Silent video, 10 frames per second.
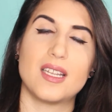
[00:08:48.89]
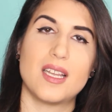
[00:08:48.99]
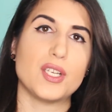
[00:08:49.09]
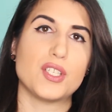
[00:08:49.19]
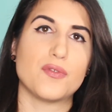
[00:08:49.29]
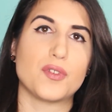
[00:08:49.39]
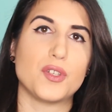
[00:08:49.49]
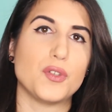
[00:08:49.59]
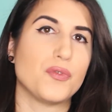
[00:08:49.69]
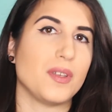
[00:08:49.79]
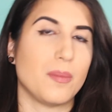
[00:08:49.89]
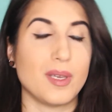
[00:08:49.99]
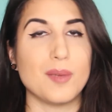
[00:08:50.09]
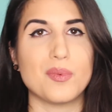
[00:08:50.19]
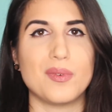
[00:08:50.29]
bunch of goofy
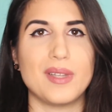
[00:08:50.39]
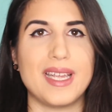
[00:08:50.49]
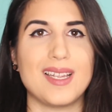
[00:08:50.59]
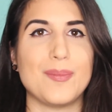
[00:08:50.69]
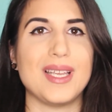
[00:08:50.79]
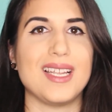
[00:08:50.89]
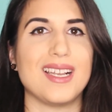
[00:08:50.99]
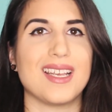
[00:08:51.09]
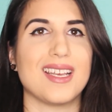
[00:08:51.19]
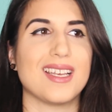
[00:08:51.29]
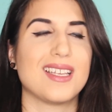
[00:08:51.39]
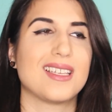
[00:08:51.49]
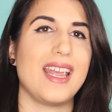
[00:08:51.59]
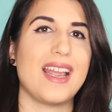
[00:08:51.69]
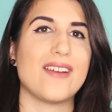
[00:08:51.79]
people like me to
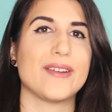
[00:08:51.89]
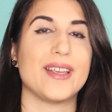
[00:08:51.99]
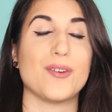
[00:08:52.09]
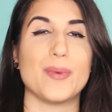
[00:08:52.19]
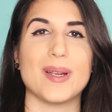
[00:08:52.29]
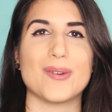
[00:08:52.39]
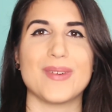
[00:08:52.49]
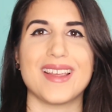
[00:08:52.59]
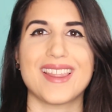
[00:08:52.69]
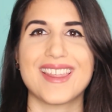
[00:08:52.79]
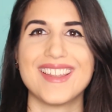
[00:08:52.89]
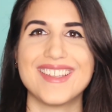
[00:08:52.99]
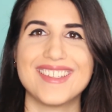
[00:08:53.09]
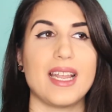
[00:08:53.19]
hang out and get weird with.